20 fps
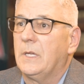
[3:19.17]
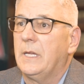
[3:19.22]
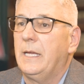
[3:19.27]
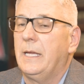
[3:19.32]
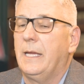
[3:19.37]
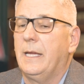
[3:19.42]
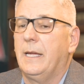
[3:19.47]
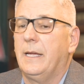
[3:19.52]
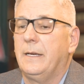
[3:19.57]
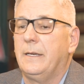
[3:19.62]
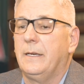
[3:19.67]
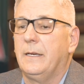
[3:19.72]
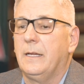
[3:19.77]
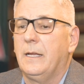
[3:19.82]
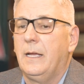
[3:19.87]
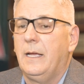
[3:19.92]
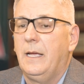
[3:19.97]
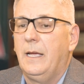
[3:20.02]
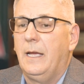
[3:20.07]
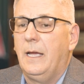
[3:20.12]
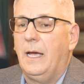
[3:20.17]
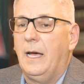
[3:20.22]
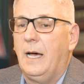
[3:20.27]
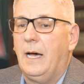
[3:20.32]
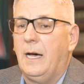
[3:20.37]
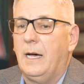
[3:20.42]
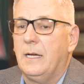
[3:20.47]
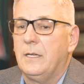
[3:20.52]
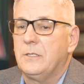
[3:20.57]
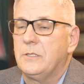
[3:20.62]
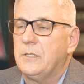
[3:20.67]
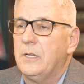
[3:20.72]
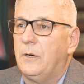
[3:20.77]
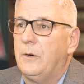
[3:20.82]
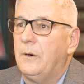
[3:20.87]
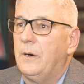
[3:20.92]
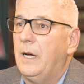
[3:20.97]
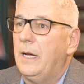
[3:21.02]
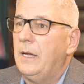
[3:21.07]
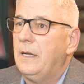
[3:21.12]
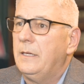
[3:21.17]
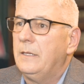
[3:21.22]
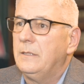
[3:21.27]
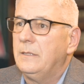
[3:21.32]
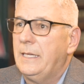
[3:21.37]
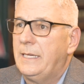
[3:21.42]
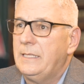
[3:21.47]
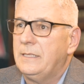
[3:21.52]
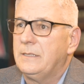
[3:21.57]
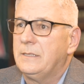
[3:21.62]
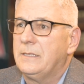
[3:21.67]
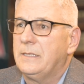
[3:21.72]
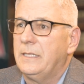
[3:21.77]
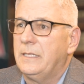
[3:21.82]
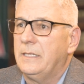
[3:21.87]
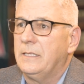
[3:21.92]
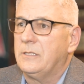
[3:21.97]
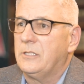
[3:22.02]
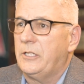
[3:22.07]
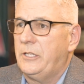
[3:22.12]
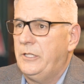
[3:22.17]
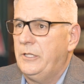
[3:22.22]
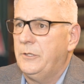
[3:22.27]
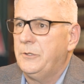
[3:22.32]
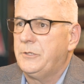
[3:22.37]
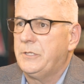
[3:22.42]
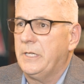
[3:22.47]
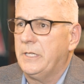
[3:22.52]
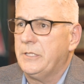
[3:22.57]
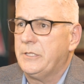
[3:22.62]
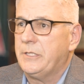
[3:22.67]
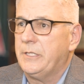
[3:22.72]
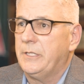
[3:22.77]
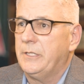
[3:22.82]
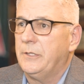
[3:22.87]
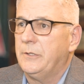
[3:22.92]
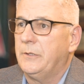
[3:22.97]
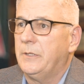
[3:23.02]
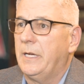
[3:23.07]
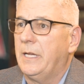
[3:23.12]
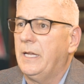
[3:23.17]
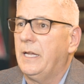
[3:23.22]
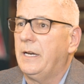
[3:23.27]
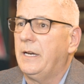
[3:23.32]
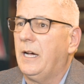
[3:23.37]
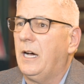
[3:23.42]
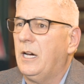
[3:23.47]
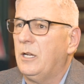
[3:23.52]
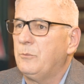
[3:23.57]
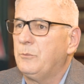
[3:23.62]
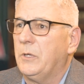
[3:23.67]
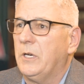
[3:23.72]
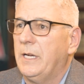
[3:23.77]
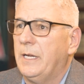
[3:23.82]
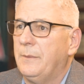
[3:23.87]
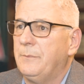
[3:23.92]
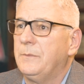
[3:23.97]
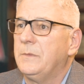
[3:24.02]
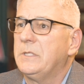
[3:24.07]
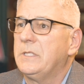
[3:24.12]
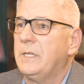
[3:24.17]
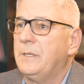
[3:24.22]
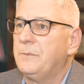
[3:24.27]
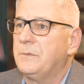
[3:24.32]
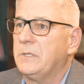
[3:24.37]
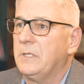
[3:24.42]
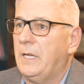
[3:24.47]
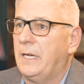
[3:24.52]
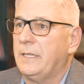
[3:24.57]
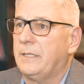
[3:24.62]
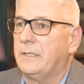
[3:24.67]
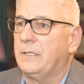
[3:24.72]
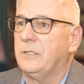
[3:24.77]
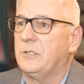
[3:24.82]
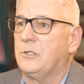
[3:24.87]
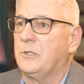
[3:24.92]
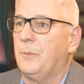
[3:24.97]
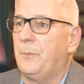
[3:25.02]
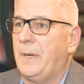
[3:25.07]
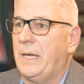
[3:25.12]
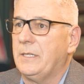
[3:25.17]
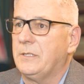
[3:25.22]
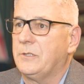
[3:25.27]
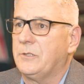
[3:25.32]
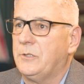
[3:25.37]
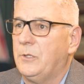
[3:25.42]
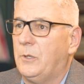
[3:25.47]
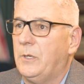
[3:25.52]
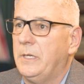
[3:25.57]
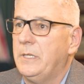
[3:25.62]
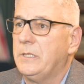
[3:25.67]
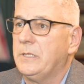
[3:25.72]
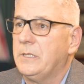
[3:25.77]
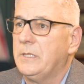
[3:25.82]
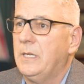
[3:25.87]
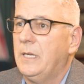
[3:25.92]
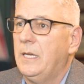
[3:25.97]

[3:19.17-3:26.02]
And so latency is a huge issue, and on-prem seems like it's the best choice.